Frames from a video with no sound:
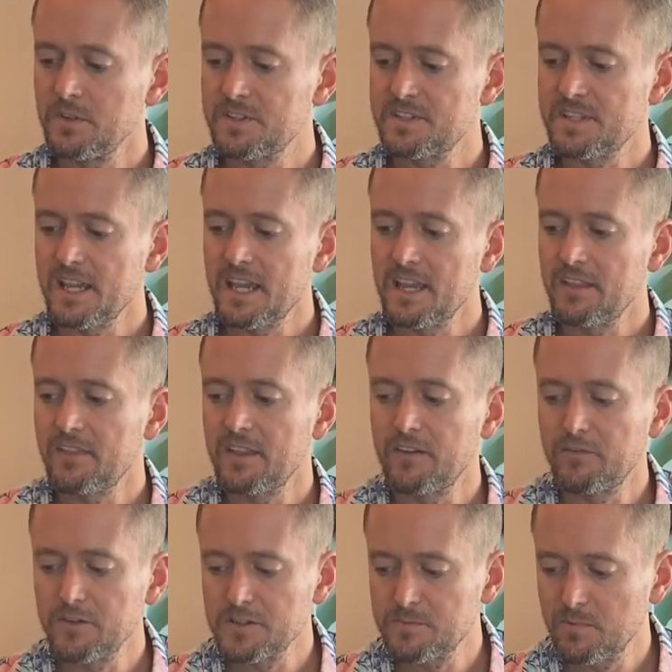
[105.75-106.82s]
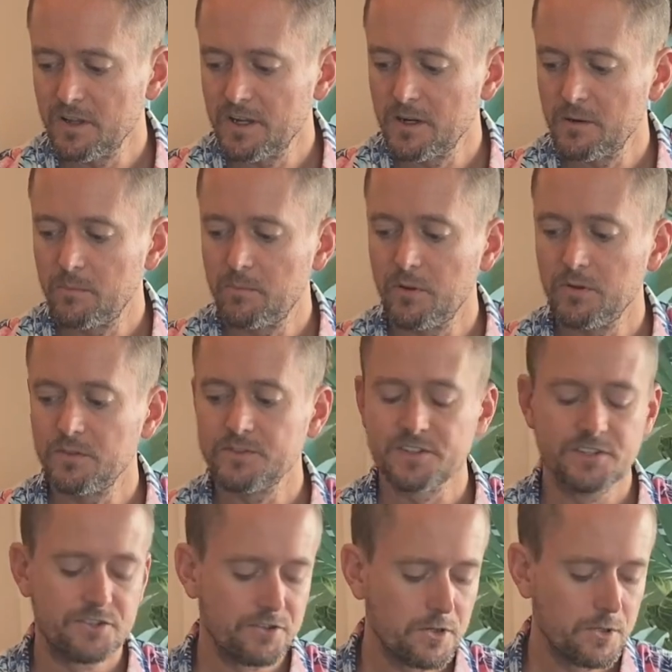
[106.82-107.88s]
We'll say the first player
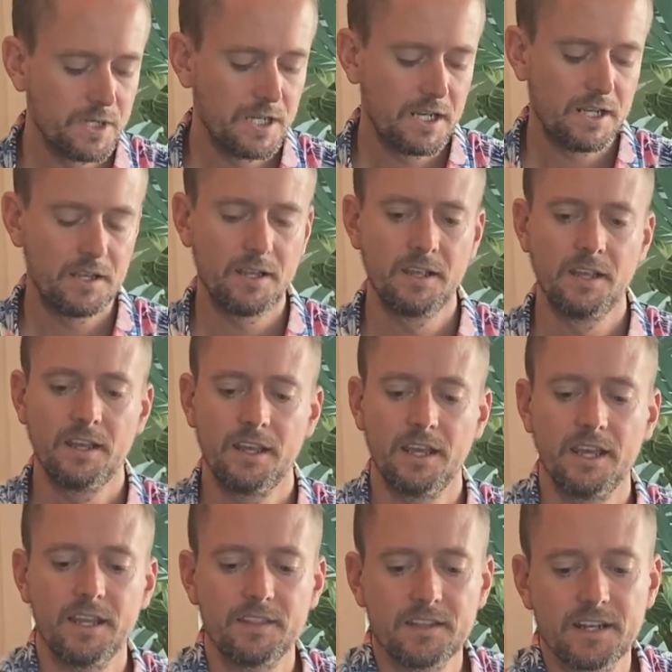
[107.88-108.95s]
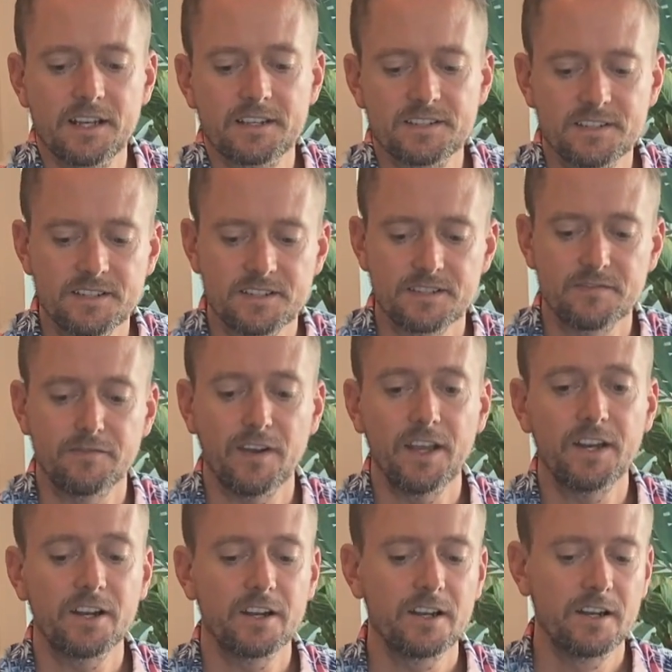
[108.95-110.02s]
pulls a druid, and the next is a
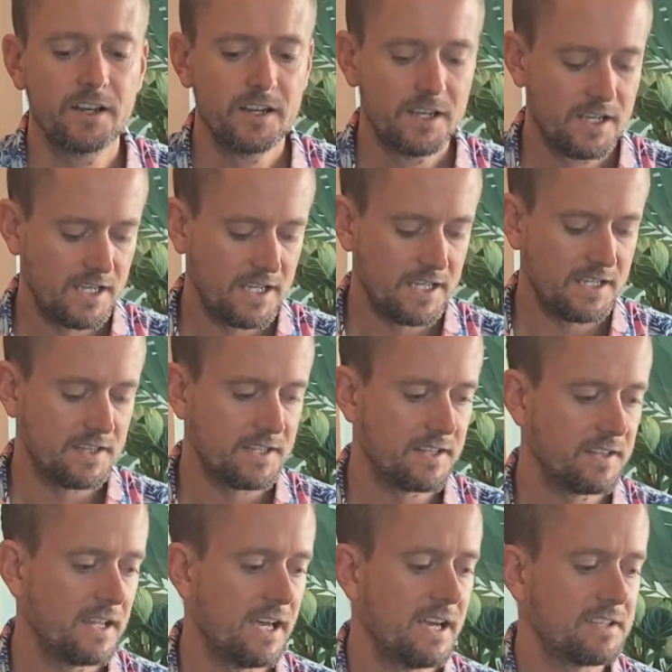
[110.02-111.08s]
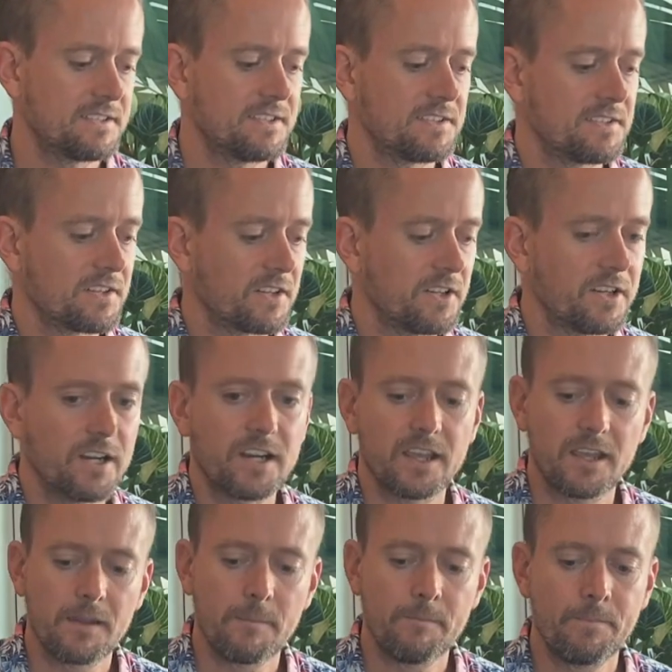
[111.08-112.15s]
fighter, and the last is a
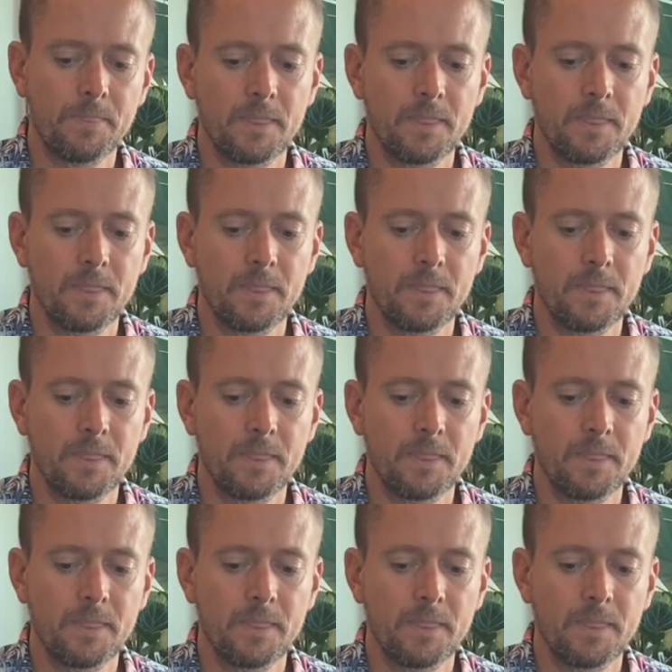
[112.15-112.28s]
cleric.